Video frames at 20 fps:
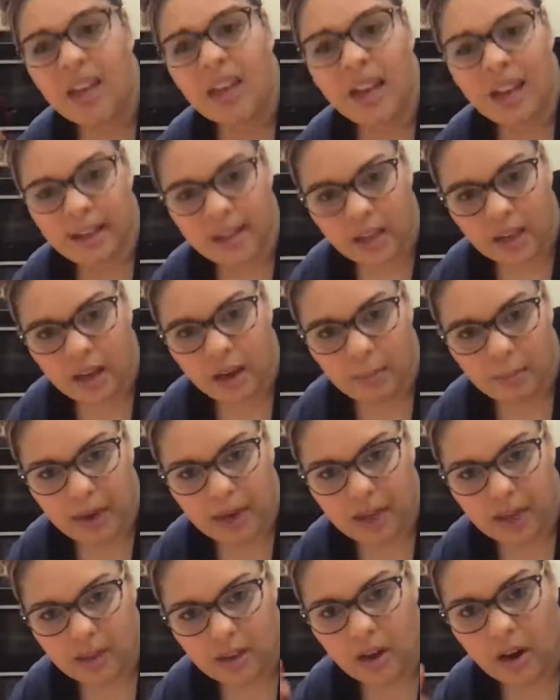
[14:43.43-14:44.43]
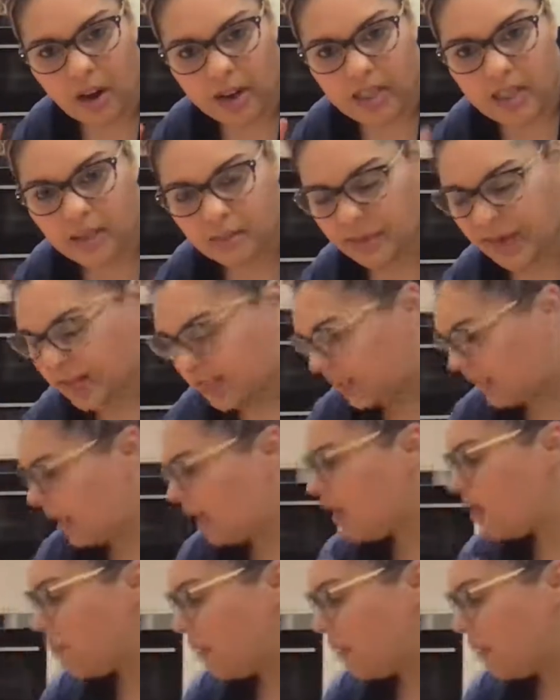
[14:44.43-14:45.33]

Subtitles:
and then come back and ice them later.